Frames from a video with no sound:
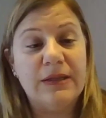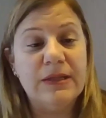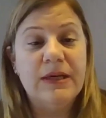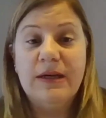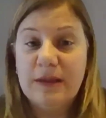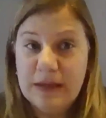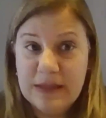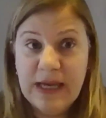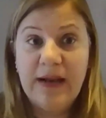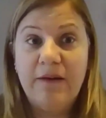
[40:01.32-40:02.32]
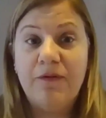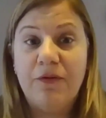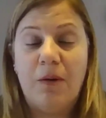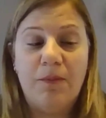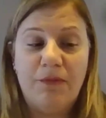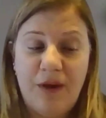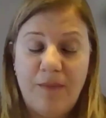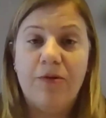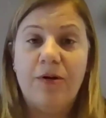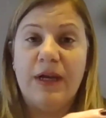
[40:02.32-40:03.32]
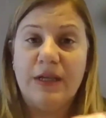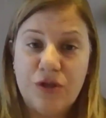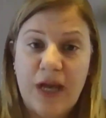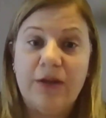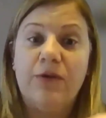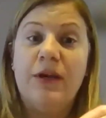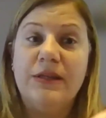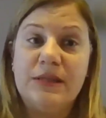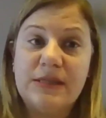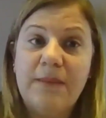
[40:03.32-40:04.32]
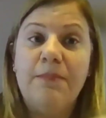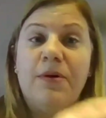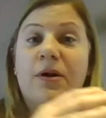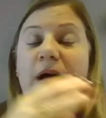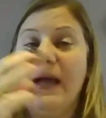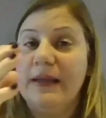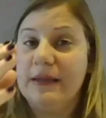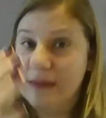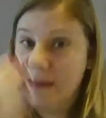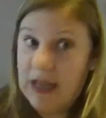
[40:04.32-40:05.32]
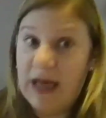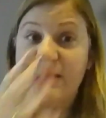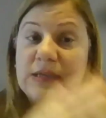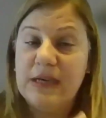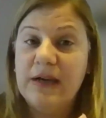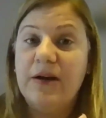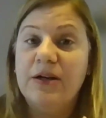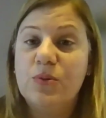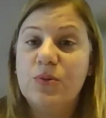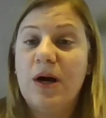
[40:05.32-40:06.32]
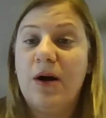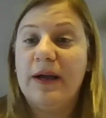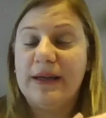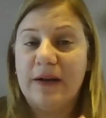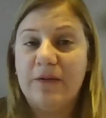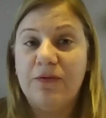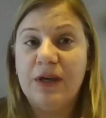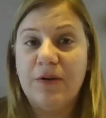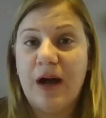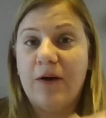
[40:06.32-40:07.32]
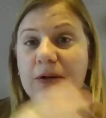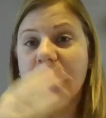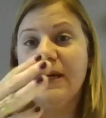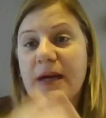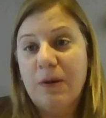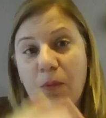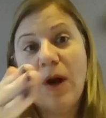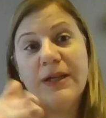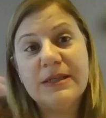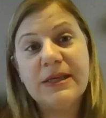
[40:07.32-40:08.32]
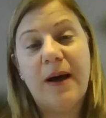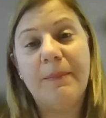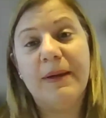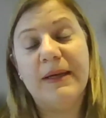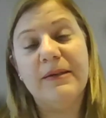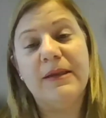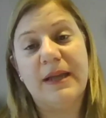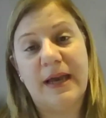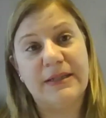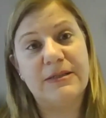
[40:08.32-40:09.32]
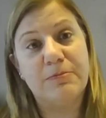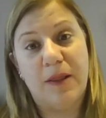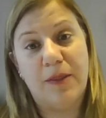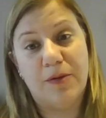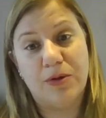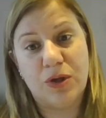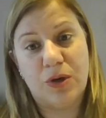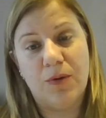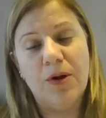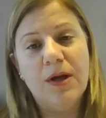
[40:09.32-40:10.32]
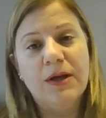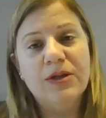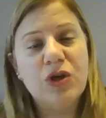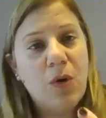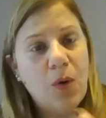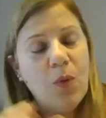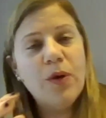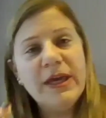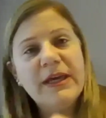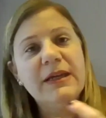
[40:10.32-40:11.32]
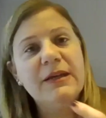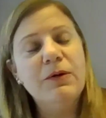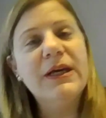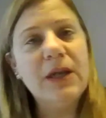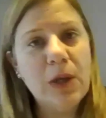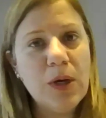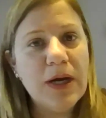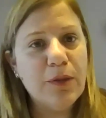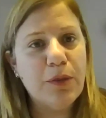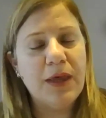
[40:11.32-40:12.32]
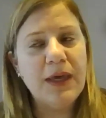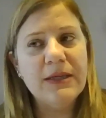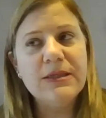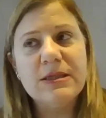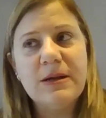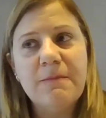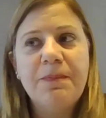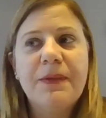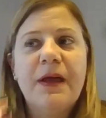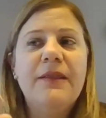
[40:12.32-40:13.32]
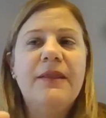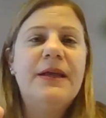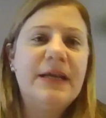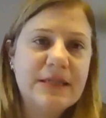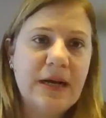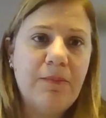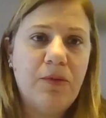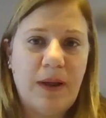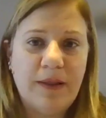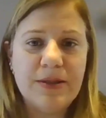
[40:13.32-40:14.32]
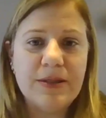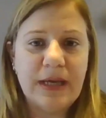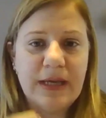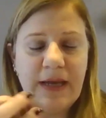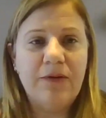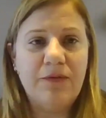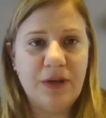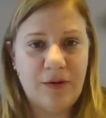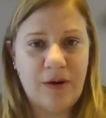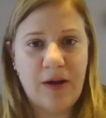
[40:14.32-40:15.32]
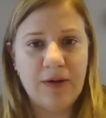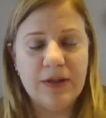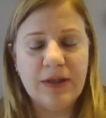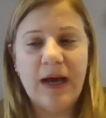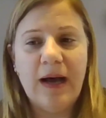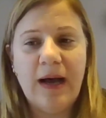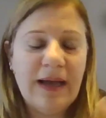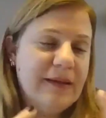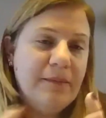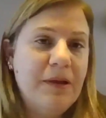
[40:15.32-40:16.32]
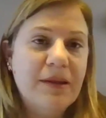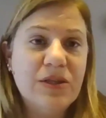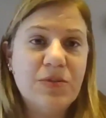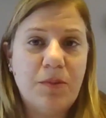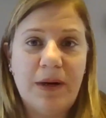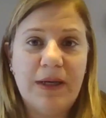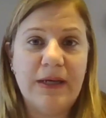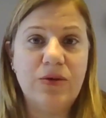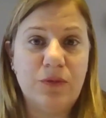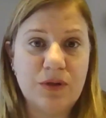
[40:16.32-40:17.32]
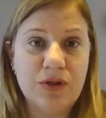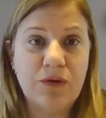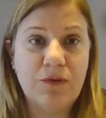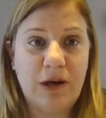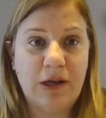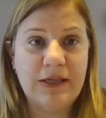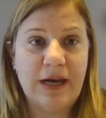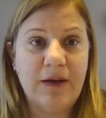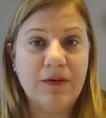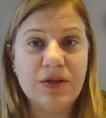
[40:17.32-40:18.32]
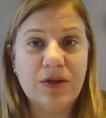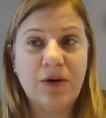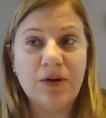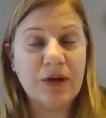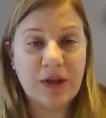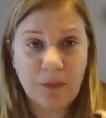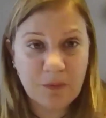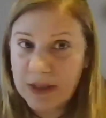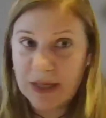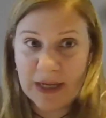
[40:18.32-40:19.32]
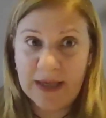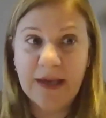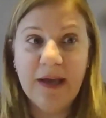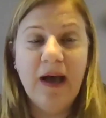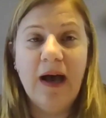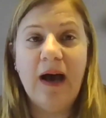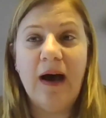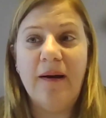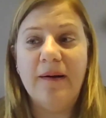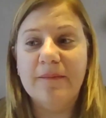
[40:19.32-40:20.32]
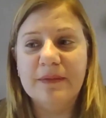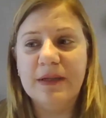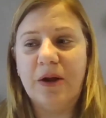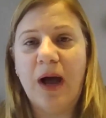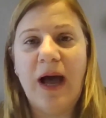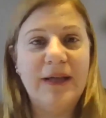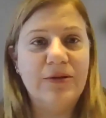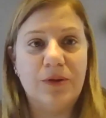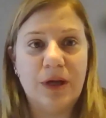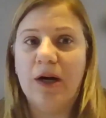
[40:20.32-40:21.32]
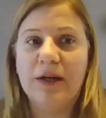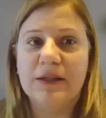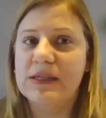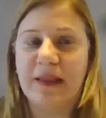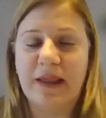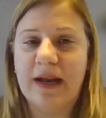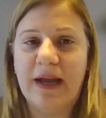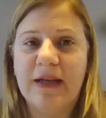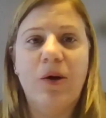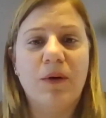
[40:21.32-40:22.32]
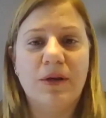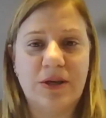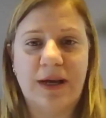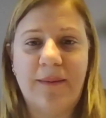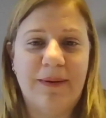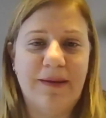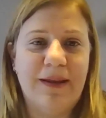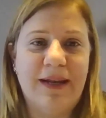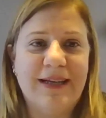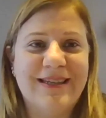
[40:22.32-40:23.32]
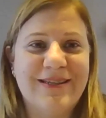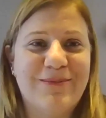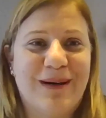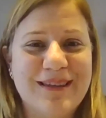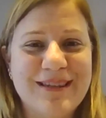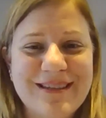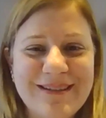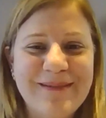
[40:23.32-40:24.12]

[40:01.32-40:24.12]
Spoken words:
at the data from February and January and December and last year as well, and kind of figure out what is coming in the next month or so. So we can look at things in the next couple months and kind of figure out. And the spot market is always so volatile, so you cannot really, hand on heart say that I know what's going to happen in the next 6 months.